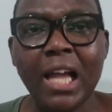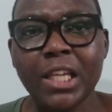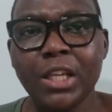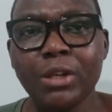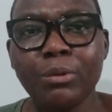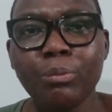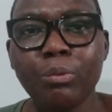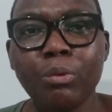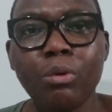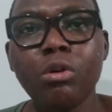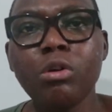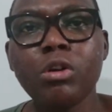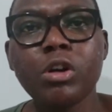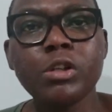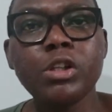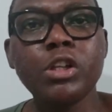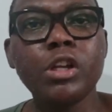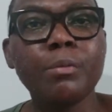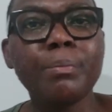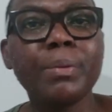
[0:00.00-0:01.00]
I can
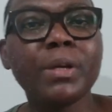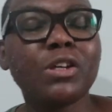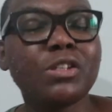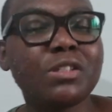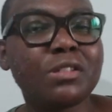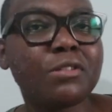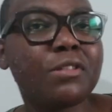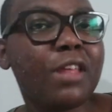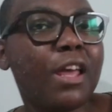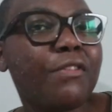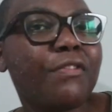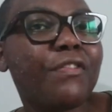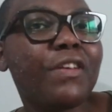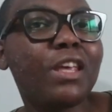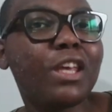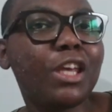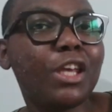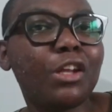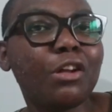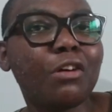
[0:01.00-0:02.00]
walk, you know, because they're
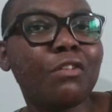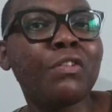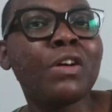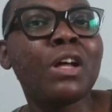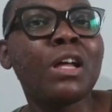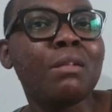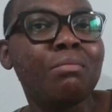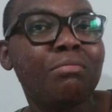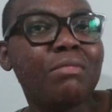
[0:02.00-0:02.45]
thinking of